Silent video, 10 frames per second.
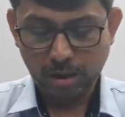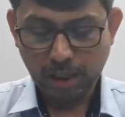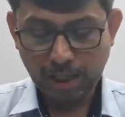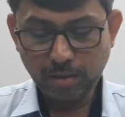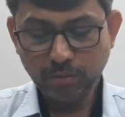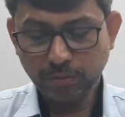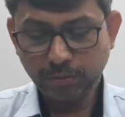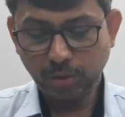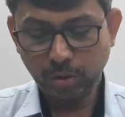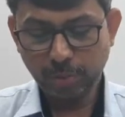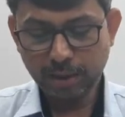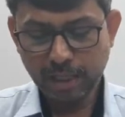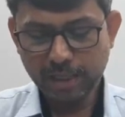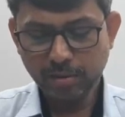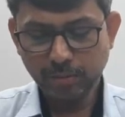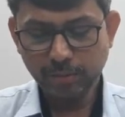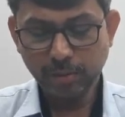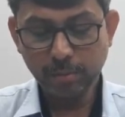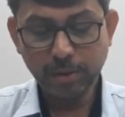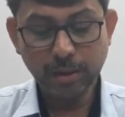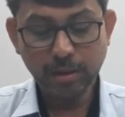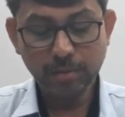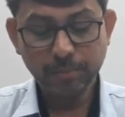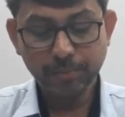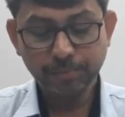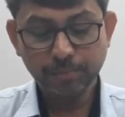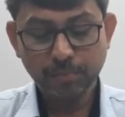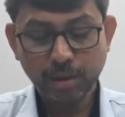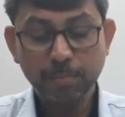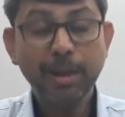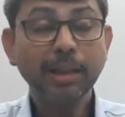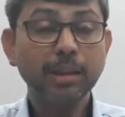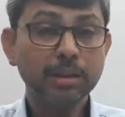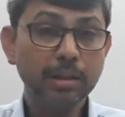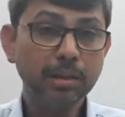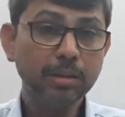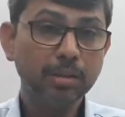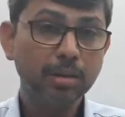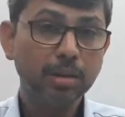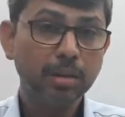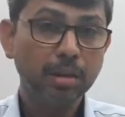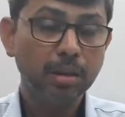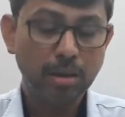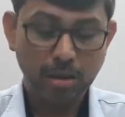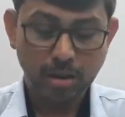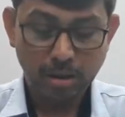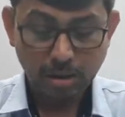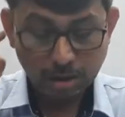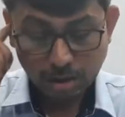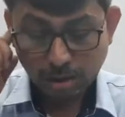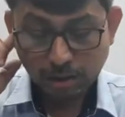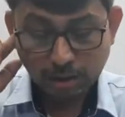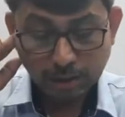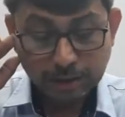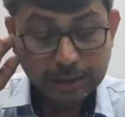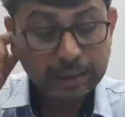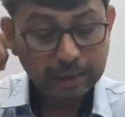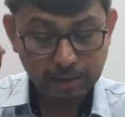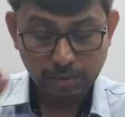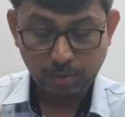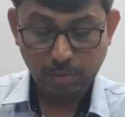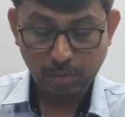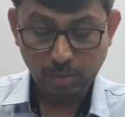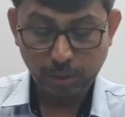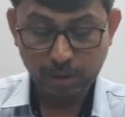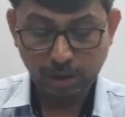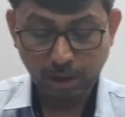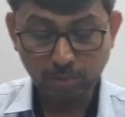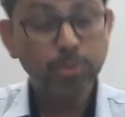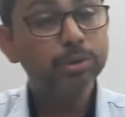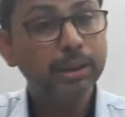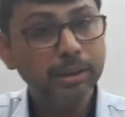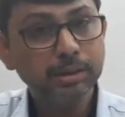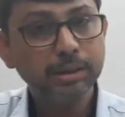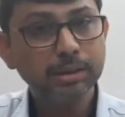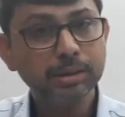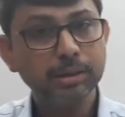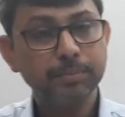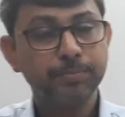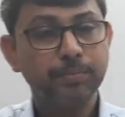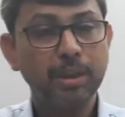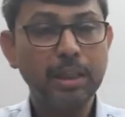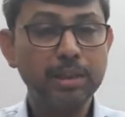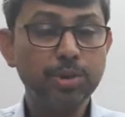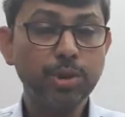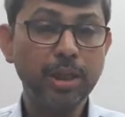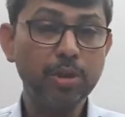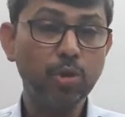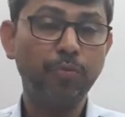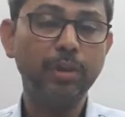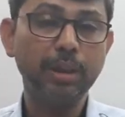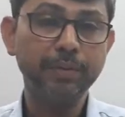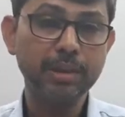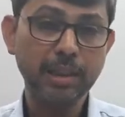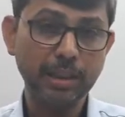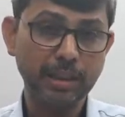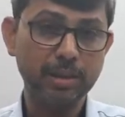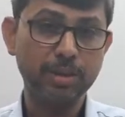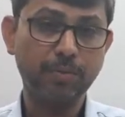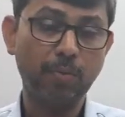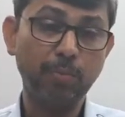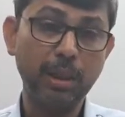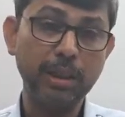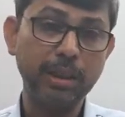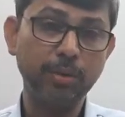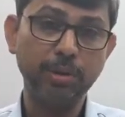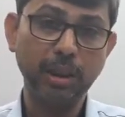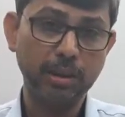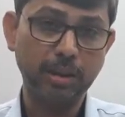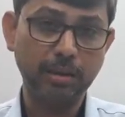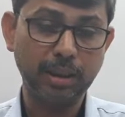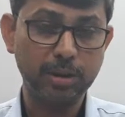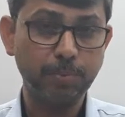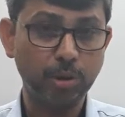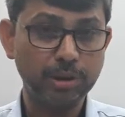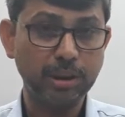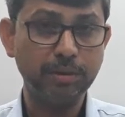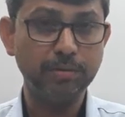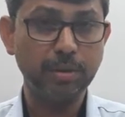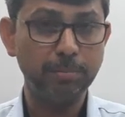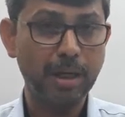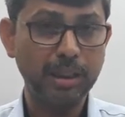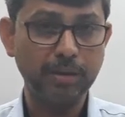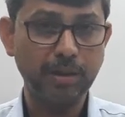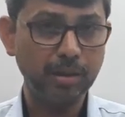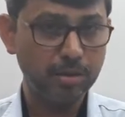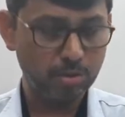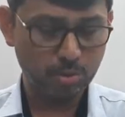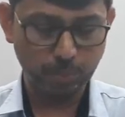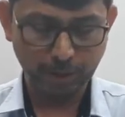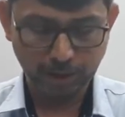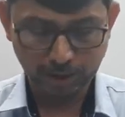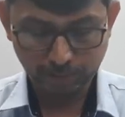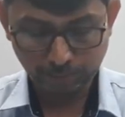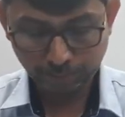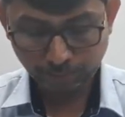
And followed by that, we will be practicing the degree with around 2 sentences, that is change of a given sentence from one degree to the other, that is positive, comparative and superlative.